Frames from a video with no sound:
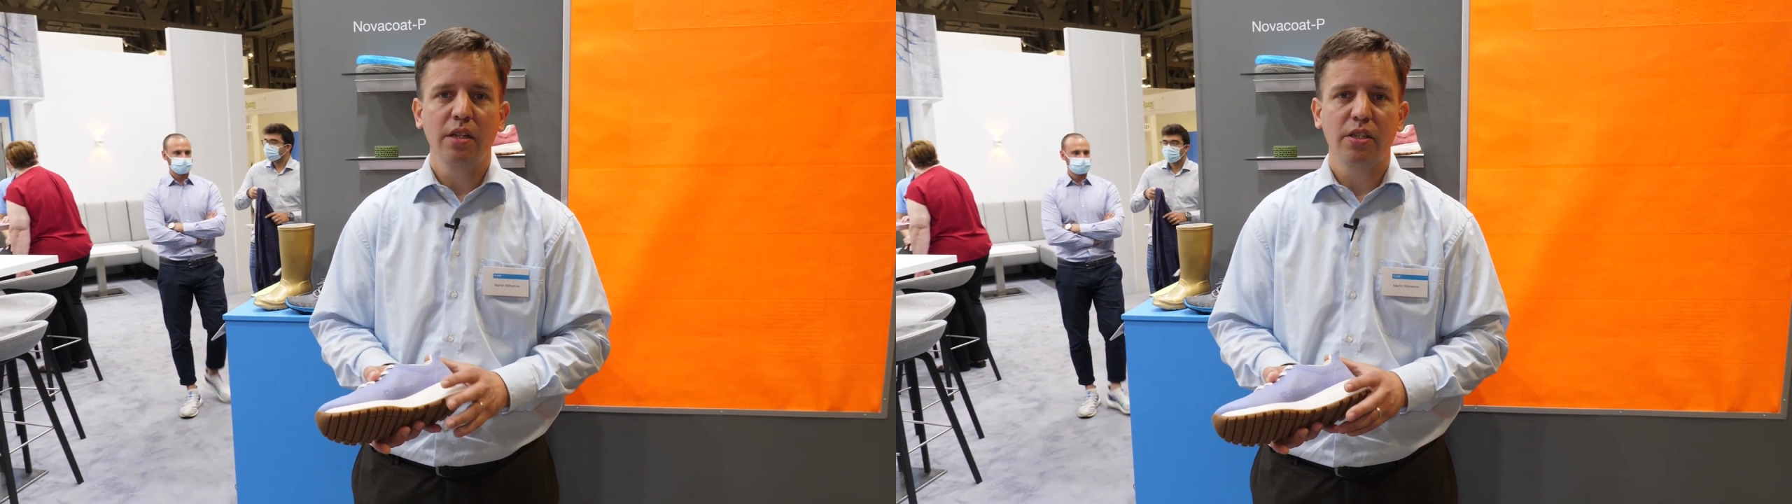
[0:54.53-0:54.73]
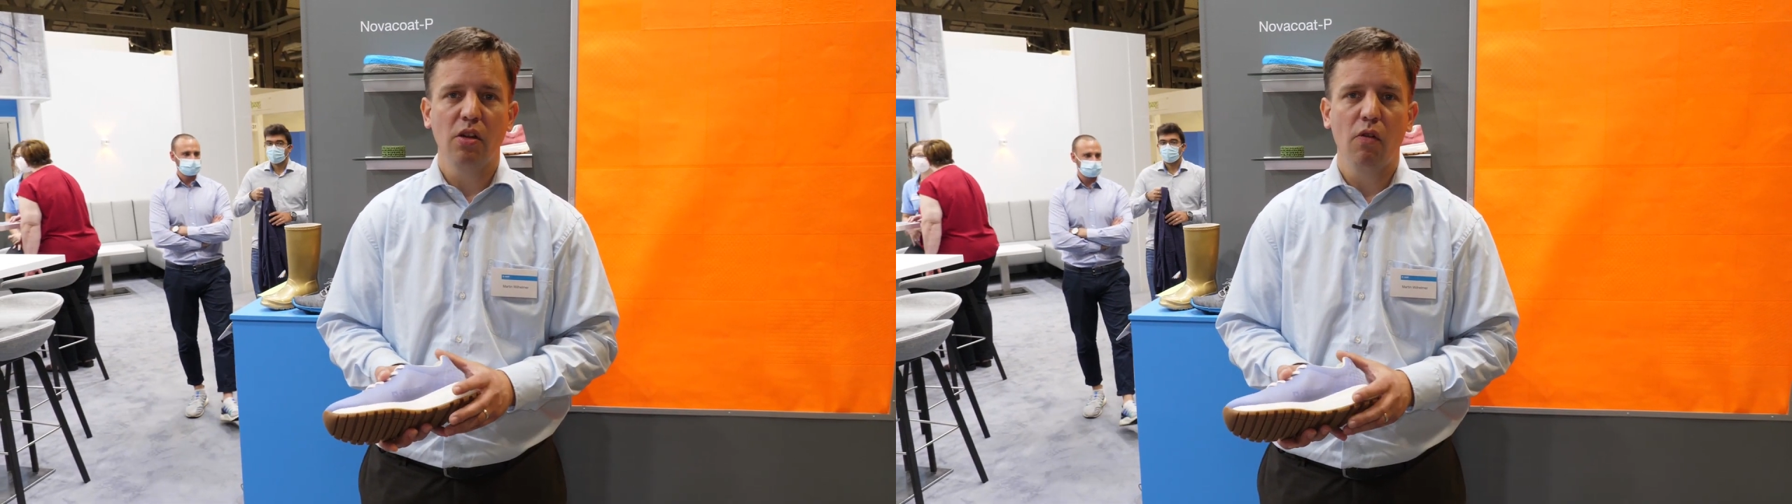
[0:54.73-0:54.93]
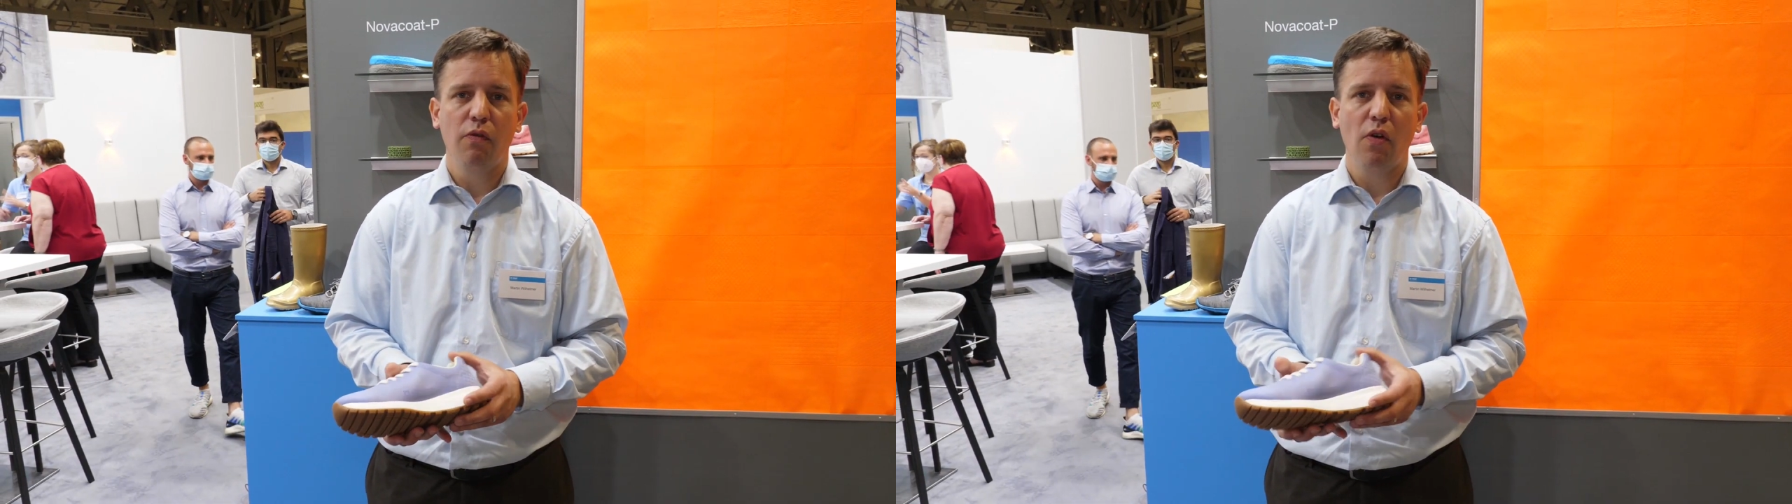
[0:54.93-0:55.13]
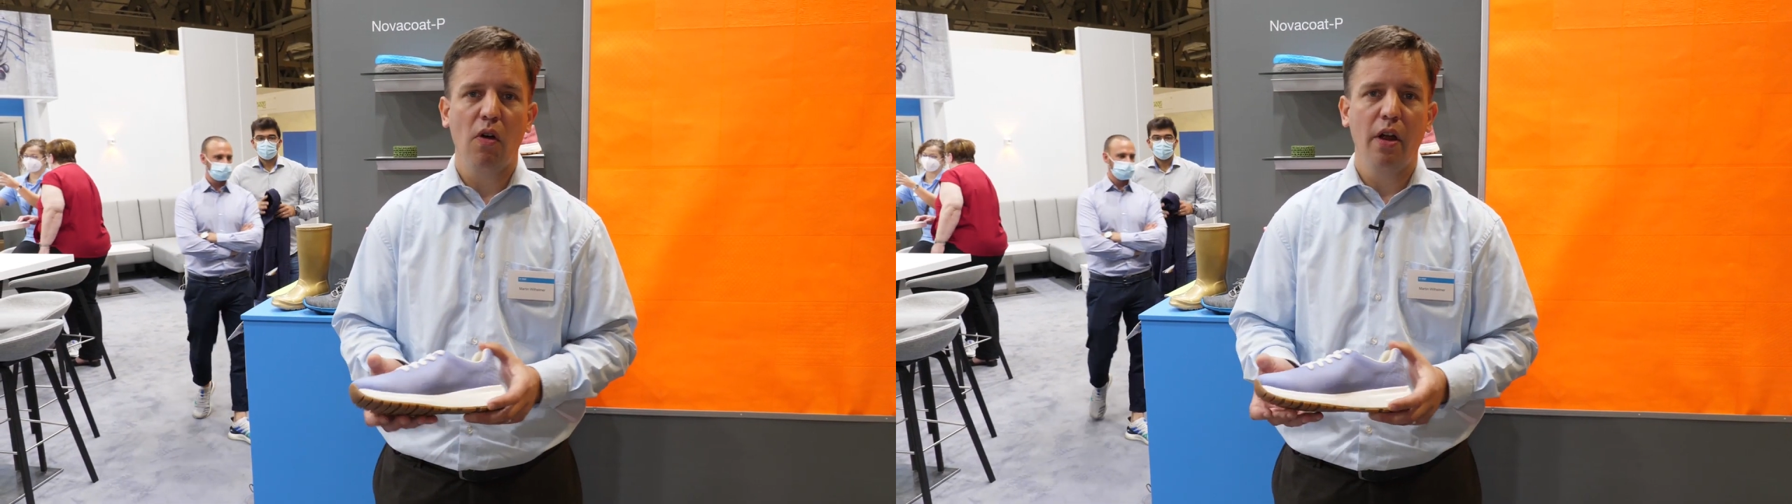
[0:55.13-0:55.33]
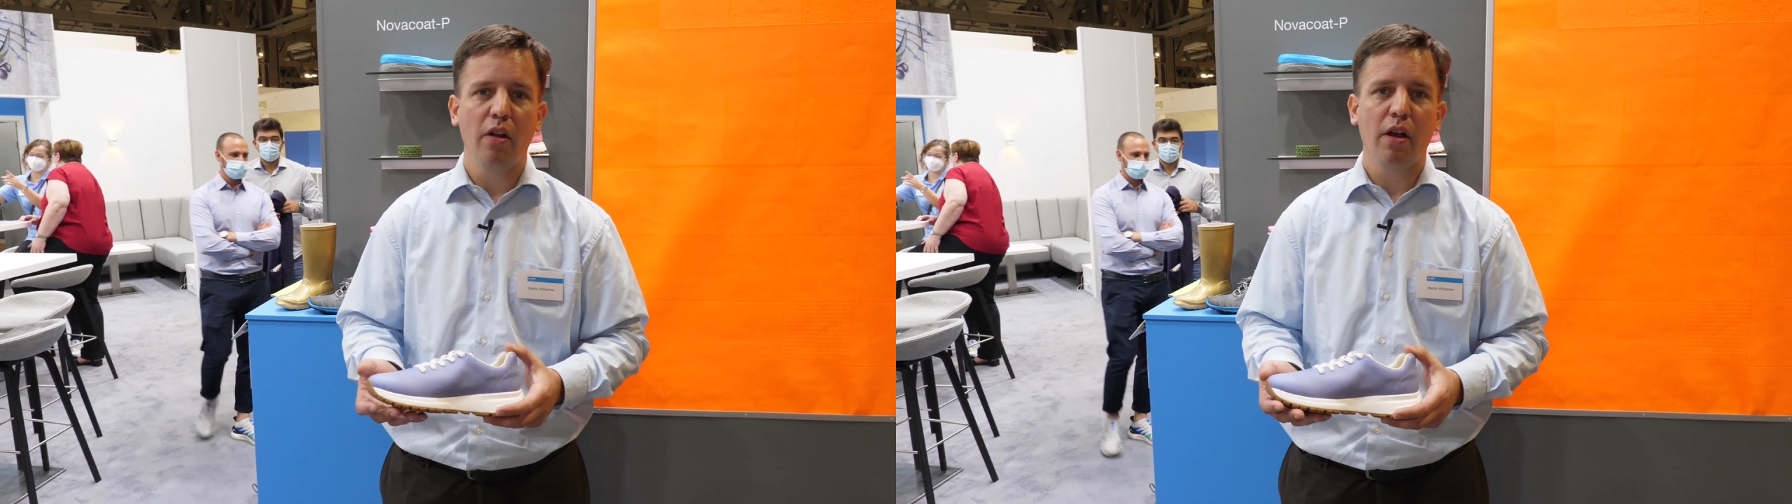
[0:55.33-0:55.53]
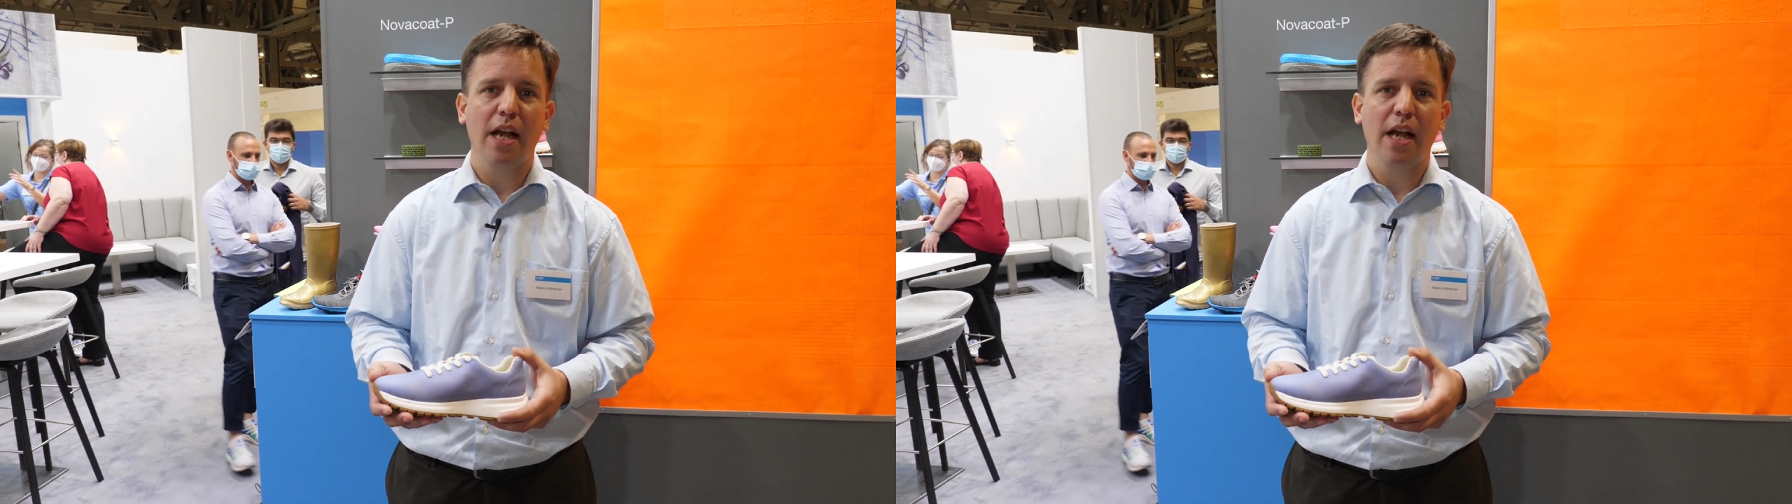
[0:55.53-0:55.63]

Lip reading: so for your